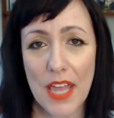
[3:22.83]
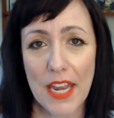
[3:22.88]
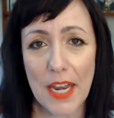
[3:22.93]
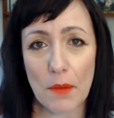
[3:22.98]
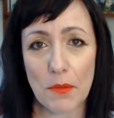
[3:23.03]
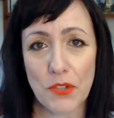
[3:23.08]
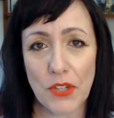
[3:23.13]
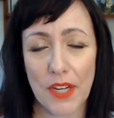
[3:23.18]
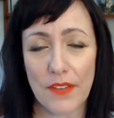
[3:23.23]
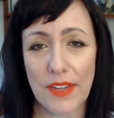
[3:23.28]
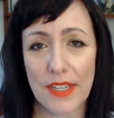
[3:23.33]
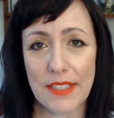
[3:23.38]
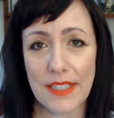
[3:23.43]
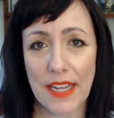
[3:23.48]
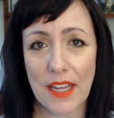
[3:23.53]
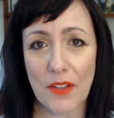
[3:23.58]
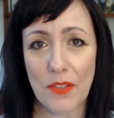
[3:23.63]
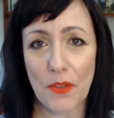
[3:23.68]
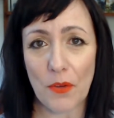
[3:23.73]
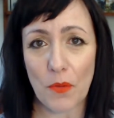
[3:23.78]
I'm driving
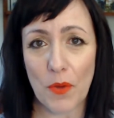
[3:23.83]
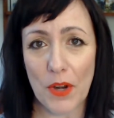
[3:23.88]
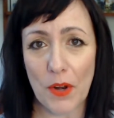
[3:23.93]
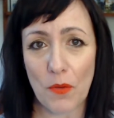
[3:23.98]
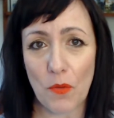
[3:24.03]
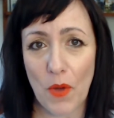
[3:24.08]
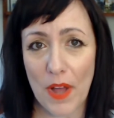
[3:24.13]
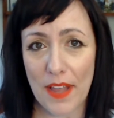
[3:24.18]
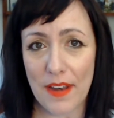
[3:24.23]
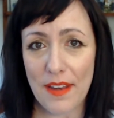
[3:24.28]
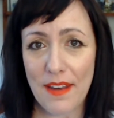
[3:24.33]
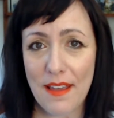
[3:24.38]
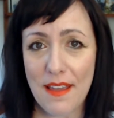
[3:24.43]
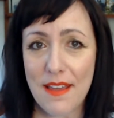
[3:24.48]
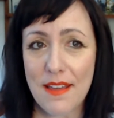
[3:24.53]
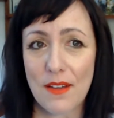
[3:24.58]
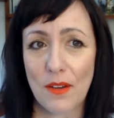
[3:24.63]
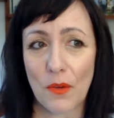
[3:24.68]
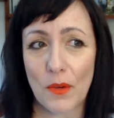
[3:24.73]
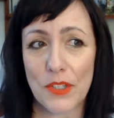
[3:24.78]
down the 101,
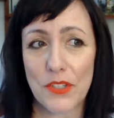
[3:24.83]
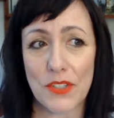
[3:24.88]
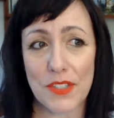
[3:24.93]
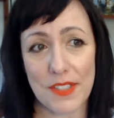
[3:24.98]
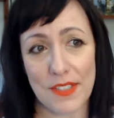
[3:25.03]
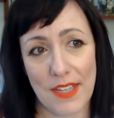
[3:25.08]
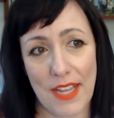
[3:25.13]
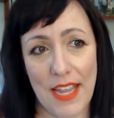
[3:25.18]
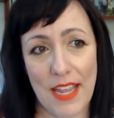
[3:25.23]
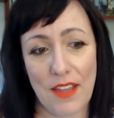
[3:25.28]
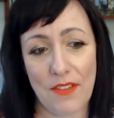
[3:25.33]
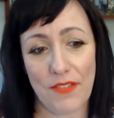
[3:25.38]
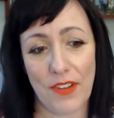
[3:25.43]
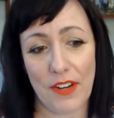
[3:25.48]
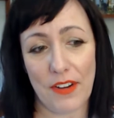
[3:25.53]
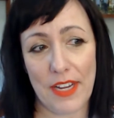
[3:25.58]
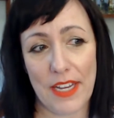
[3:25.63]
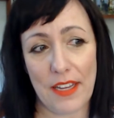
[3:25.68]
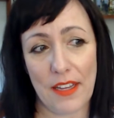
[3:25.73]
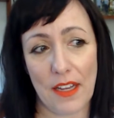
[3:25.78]
which is a
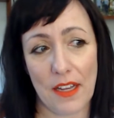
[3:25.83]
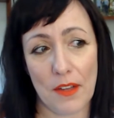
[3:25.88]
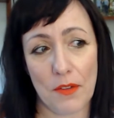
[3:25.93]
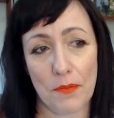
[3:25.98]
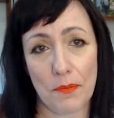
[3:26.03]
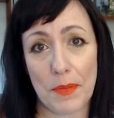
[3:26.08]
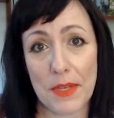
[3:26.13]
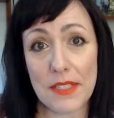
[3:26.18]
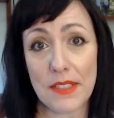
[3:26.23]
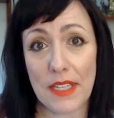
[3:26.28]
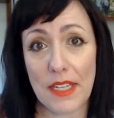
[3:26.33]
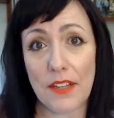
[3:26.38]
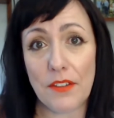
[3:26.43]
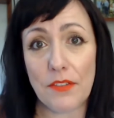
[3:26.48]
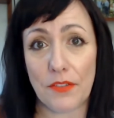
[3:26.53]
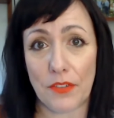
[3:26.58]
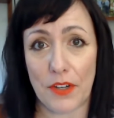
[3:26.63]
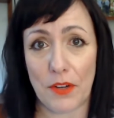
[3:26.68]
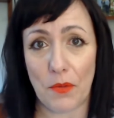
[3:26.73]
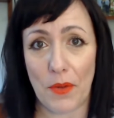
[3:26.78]
very busy
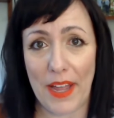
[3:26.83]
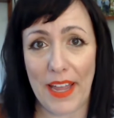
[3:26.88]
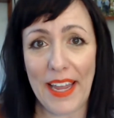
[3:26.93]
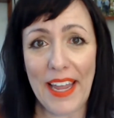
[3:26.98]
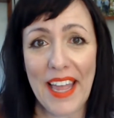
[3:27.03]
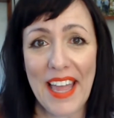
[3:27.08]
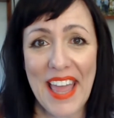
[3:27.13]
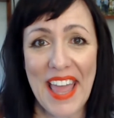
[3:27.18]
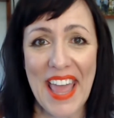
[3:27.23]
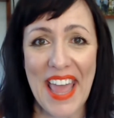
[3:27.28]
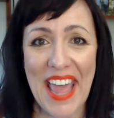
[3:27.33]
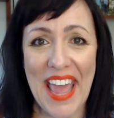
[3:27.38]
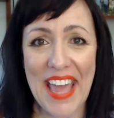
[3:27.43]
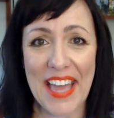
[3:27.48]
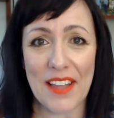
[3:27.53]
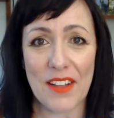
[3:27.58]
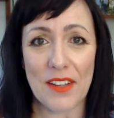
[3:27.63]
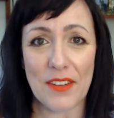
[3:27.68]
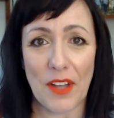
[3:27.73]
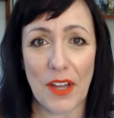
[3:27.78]
freeway,
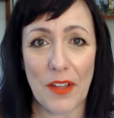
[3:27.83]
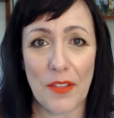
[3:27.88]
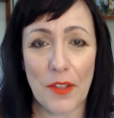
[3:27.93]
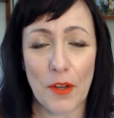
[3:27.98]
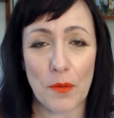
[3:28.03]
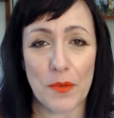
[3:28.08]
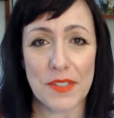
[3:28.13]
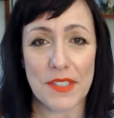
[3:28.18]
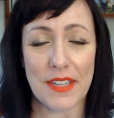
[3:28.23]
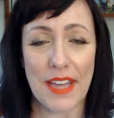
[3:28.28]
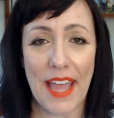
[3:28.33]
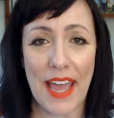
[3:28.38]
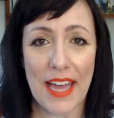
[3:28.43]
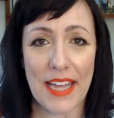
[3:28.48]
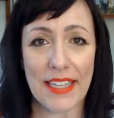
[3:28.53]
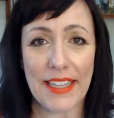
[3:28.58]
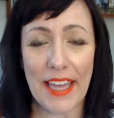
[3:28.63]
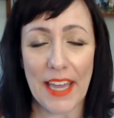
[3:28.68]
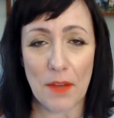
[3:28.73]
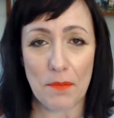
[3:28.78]
and there was an
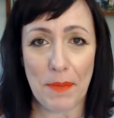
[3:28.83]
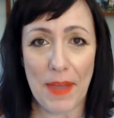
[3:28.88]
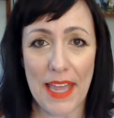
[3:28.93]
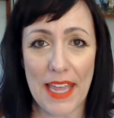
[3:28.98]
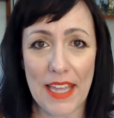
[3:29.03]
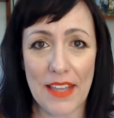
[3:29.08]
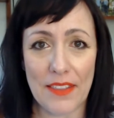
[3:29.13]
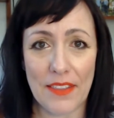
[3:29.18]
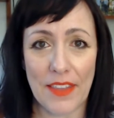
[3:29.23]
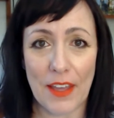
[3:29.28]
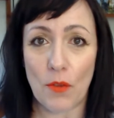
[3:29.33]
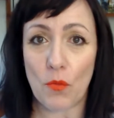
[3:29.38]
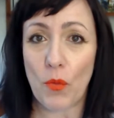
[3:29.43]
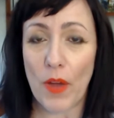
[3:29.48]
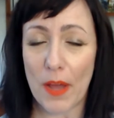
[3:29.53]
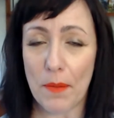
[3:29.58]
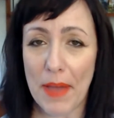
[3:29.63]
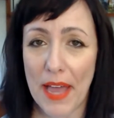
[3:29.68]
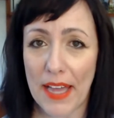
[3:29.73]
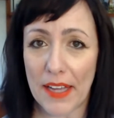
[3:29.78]
ad campaign that
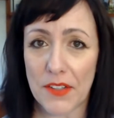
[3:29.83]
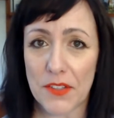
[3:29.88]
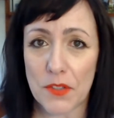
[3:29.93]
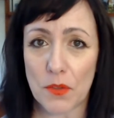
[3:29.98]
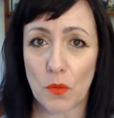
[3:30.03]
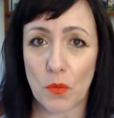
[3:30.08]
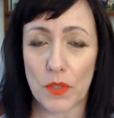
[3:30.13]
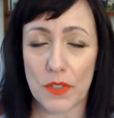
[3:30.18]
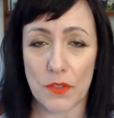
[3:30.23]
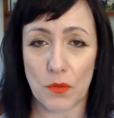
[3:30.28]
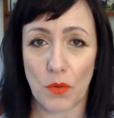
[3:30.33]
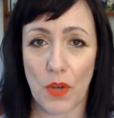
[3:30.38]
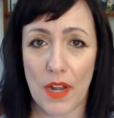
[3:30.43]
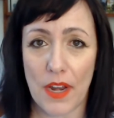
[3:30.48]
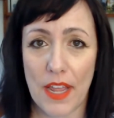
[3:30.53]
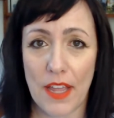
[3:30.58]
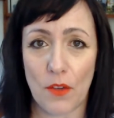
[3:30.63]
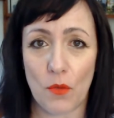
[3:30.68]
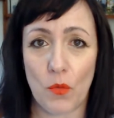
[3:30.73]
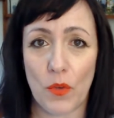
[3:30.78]
WebEx was
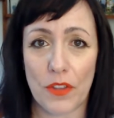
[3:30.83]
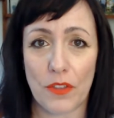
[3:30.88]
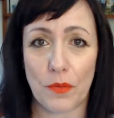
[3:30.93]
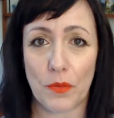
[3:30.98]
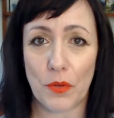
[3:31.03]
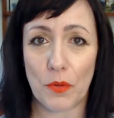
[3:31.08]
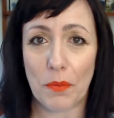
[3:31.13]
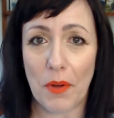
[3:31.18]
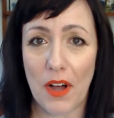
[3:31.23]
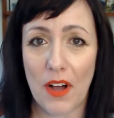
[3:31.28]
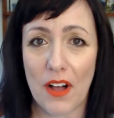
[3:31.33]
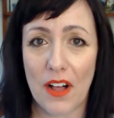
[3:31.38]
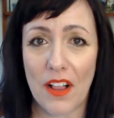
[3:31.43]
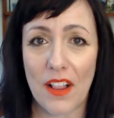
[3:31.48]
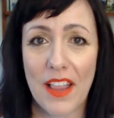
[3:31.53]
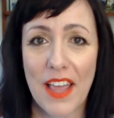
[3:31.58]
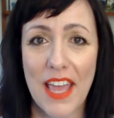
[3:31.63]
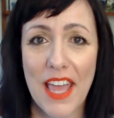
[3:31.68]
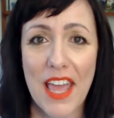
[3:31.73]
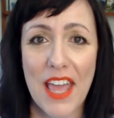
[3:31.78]
running with
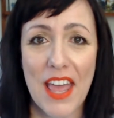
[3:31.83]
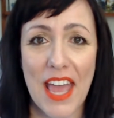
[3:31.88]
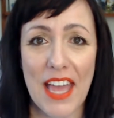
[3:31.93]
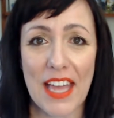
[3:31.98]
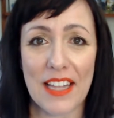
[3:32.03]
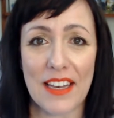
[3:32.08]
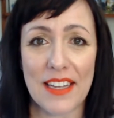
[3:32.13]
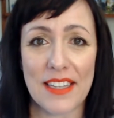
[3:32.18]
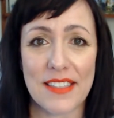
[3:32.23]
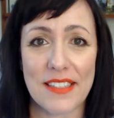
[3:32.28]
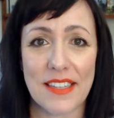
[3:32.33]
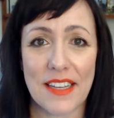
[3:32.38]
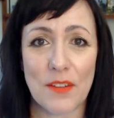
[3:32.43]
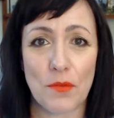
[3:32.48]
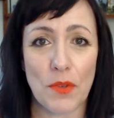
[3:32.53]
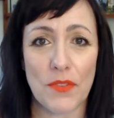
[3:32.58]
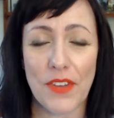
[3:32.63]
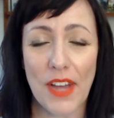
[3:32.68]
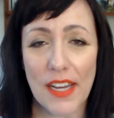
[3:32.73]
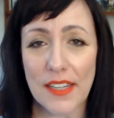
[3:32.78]
RuPaul, and it
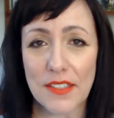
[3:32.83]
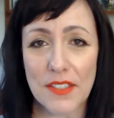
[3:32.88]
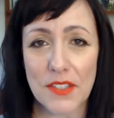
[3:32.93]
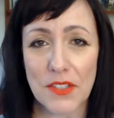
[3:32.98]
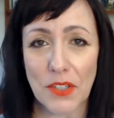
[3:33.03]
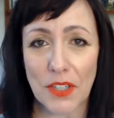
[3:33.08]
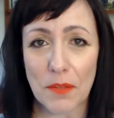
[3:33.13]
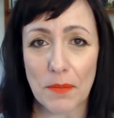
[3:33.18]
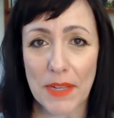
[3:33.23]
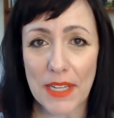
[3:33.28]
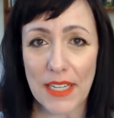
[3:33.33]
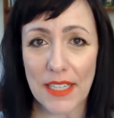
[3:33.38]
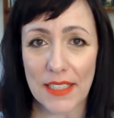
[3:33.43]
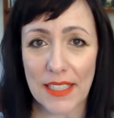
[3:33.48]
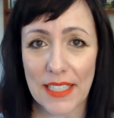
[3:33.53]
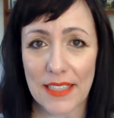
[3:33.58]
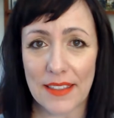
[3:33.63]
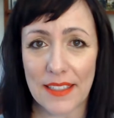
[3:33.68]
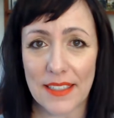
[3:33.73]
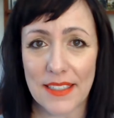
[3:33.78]
said, we've got to start meeting
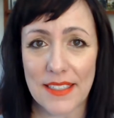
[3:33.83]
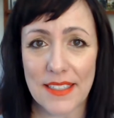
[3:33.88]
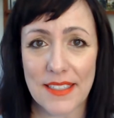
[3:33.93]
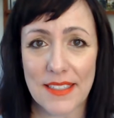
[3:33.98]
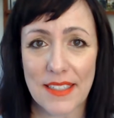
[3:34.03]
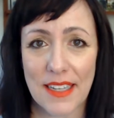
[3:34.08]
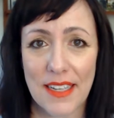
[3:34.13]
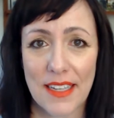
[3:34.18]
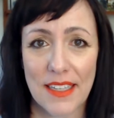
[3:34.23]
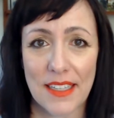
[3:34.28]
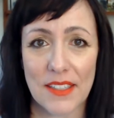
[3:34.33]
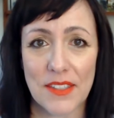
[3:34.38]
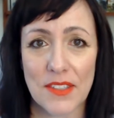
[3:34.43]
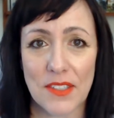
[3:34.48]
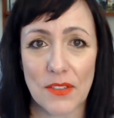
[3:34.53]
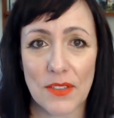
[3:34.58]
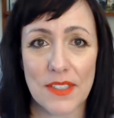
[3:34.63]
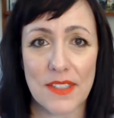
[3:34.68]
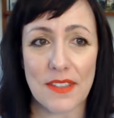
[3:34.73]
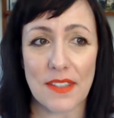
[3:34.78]
like this. And
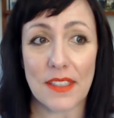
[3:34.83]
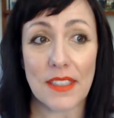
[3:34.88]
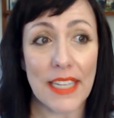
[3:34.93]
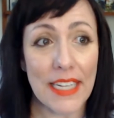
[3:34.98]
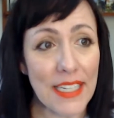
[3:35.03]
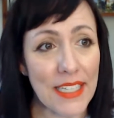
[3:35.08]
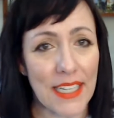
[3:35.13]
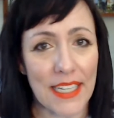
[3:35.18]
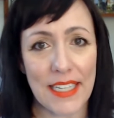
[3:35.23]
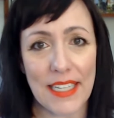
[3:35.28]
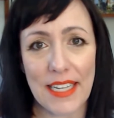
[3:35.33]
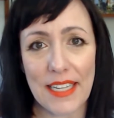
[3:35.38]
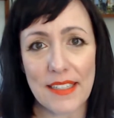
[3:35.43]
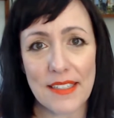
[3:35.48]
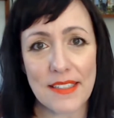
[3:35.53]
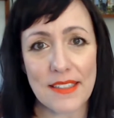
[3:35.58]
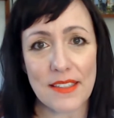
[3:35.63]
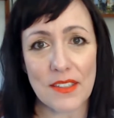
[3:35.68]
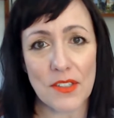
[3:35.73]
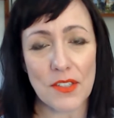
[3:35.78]
so it's the late
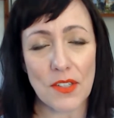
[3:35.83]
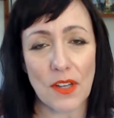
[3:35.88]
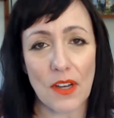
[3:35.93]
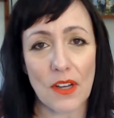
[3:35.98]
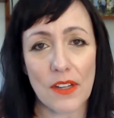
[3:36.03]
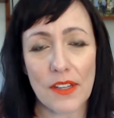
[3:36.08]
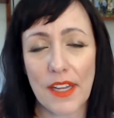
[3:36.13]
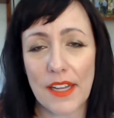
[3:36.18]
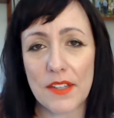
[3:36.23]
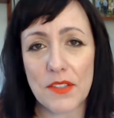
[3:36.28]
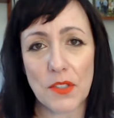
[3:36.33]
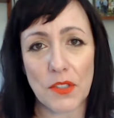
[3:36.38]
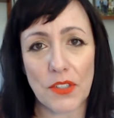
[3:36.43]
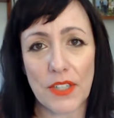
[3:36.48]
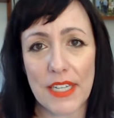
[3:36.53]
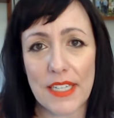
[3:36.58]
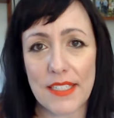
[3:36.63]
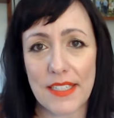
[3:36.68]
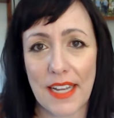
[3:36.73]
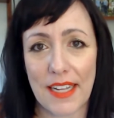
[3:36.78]
90s. There's all kinds of
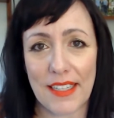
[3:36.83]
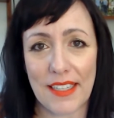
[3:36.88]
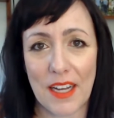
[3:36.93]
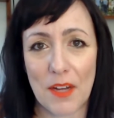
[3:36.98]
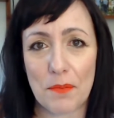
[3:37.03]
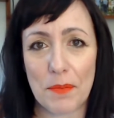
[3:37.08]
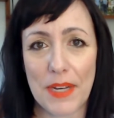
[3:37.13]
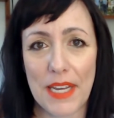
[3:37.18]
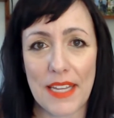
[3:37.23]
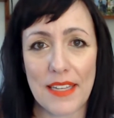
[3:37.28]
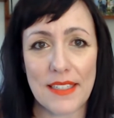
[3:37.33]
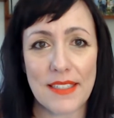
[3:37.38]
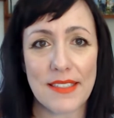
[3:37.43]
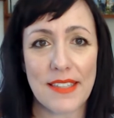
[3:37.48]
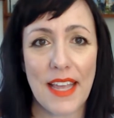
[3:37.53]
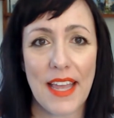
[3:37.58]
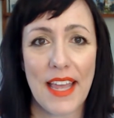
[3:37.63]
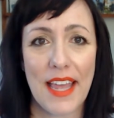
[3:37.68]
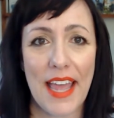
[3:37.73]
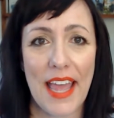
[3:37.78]
great tech companies.